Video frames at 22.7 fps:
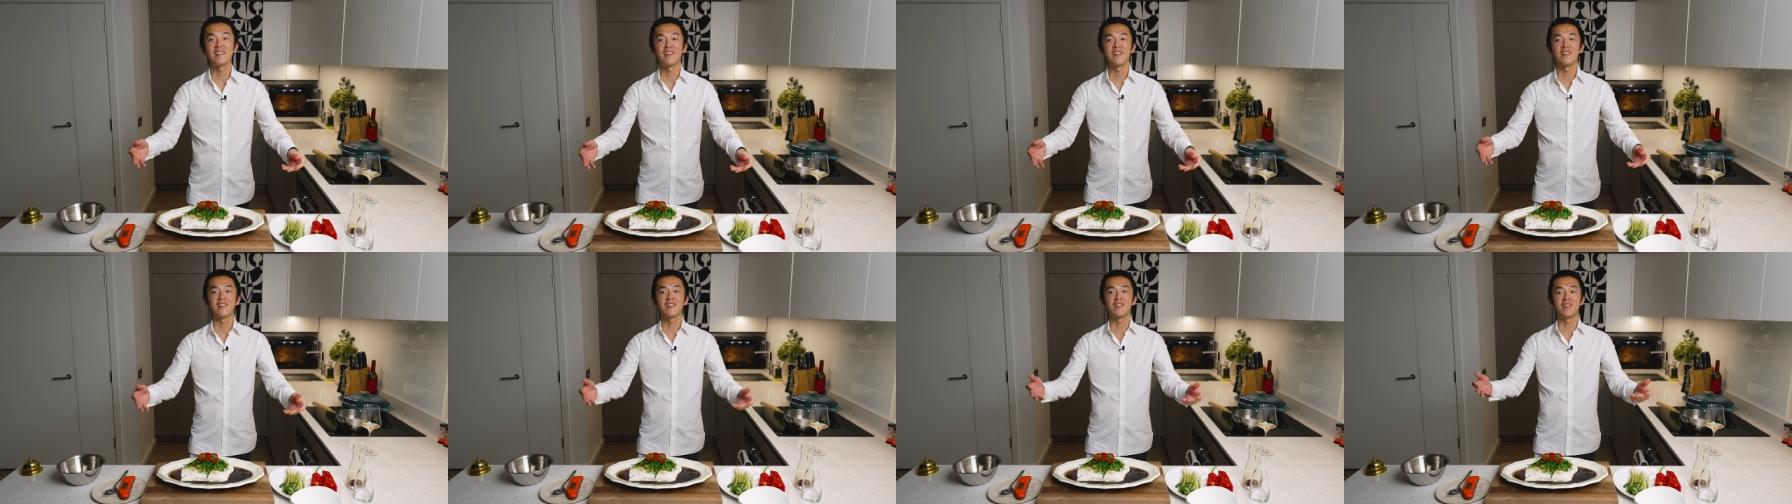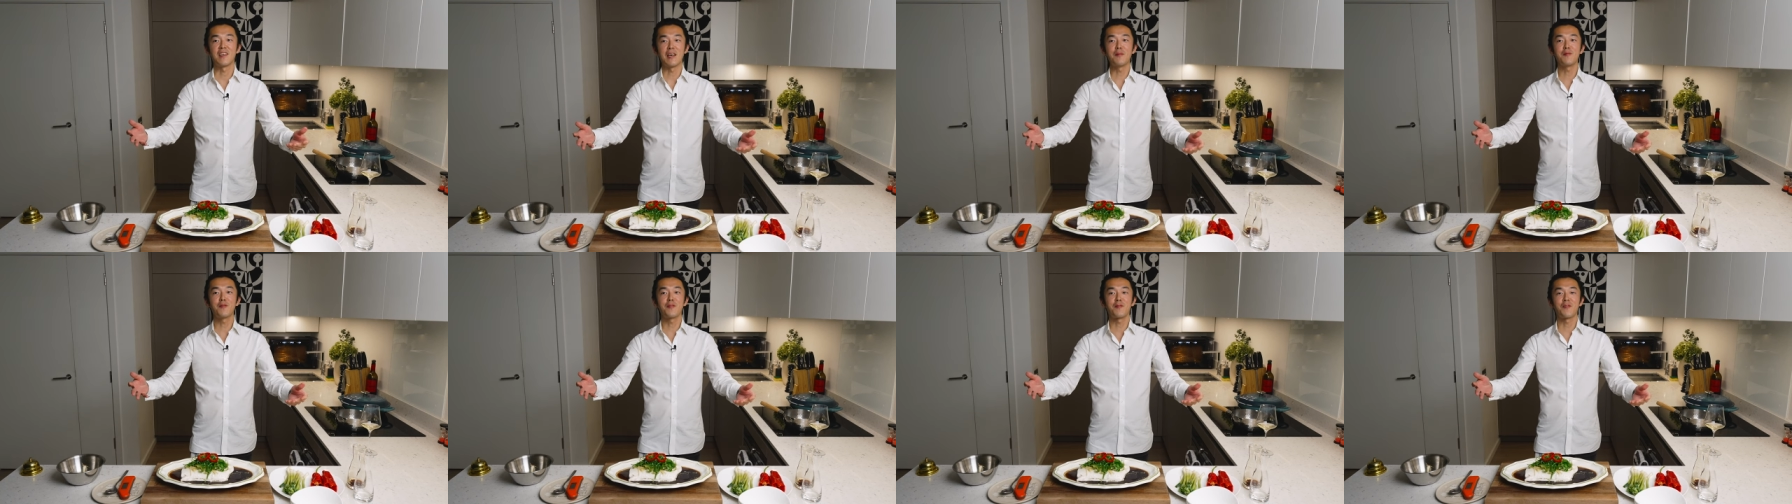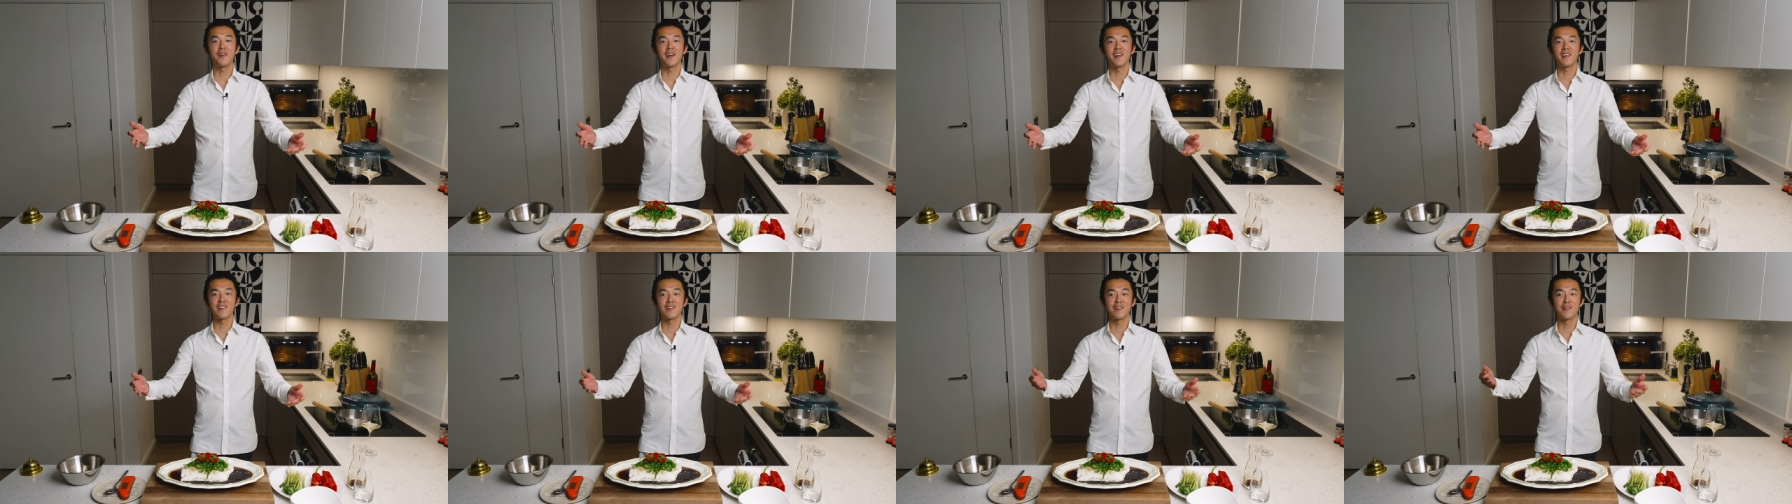is steamed
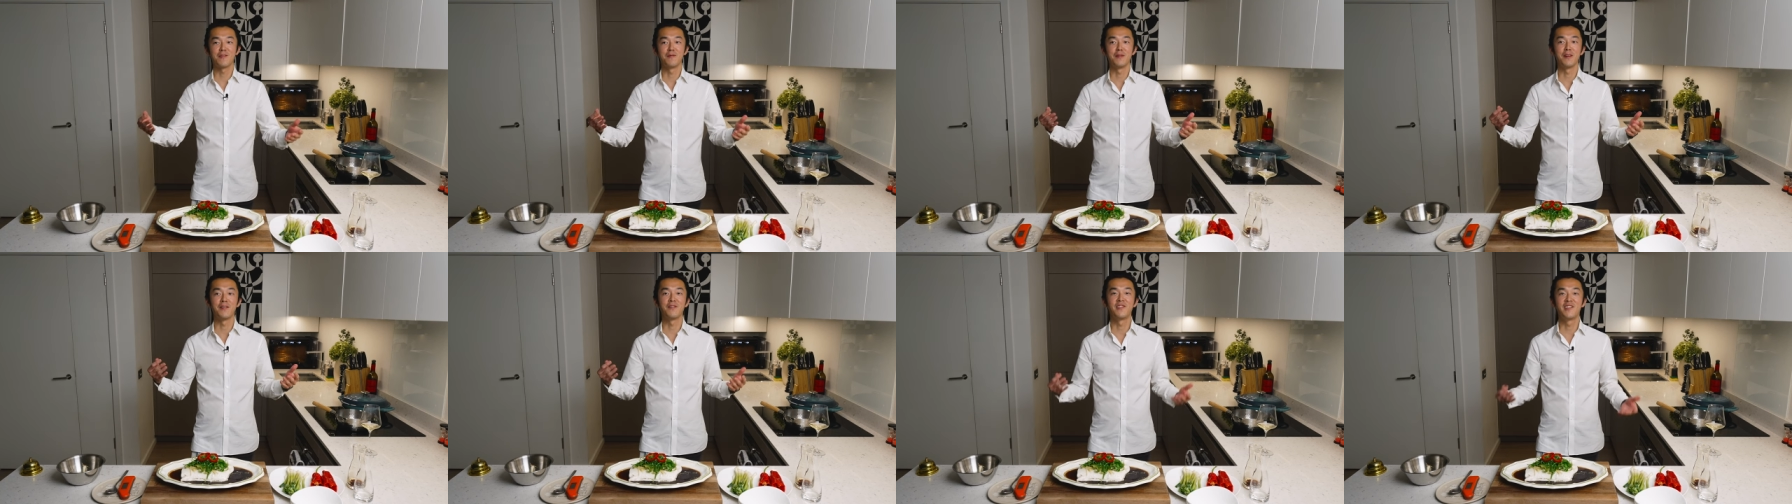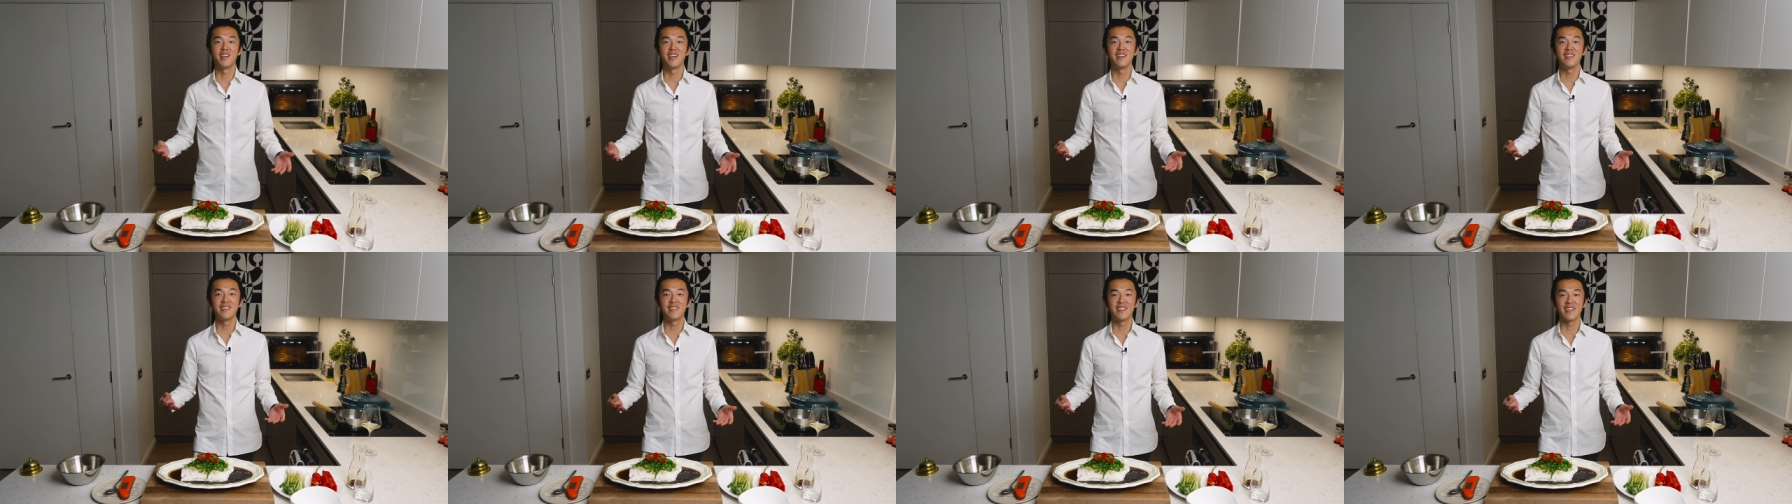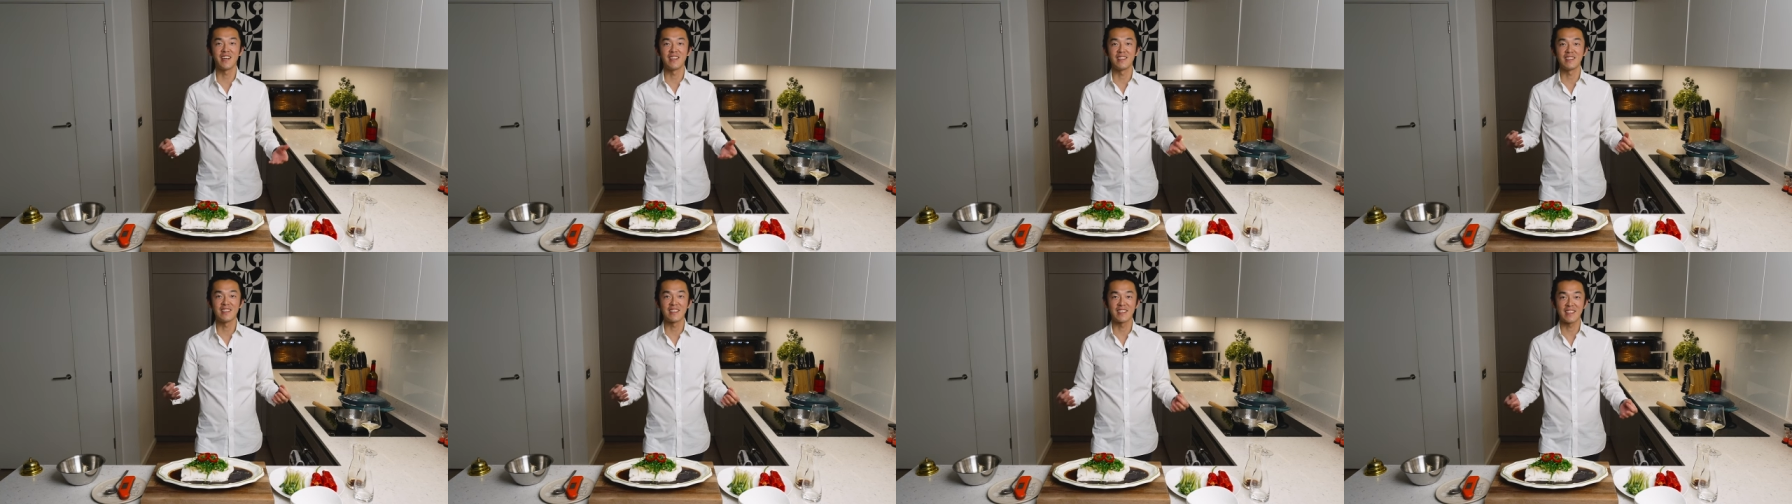fish with ginger
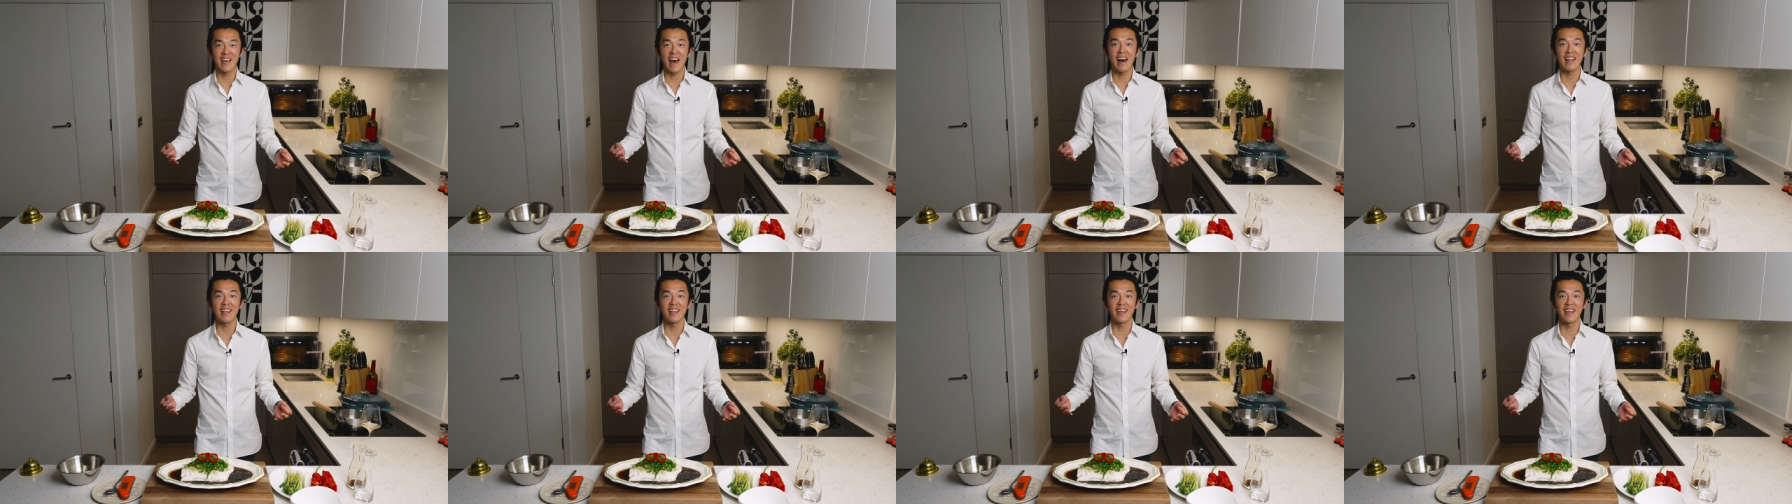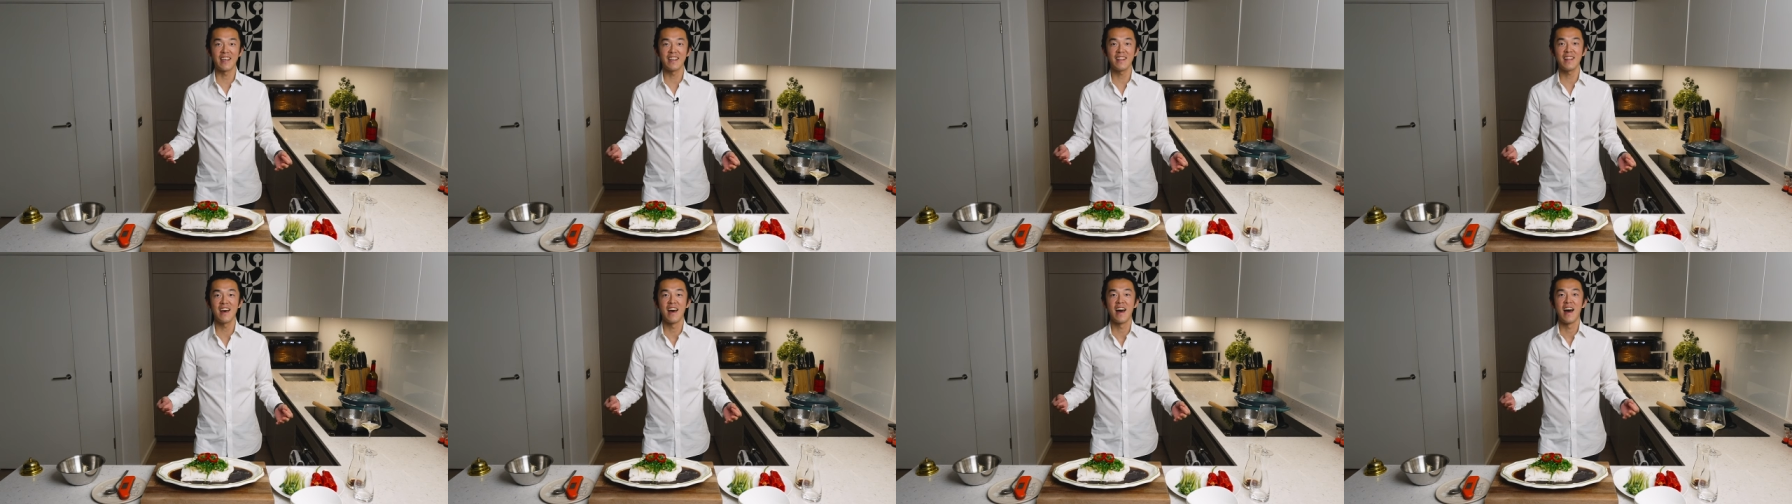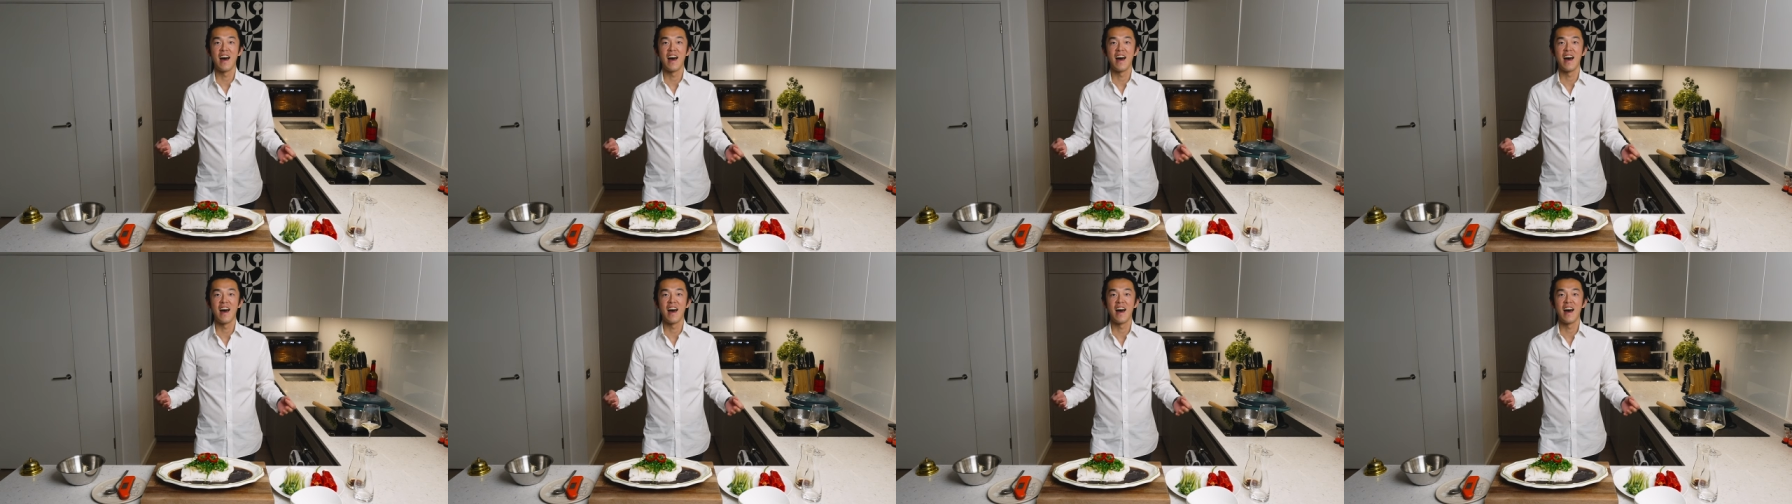and scallion.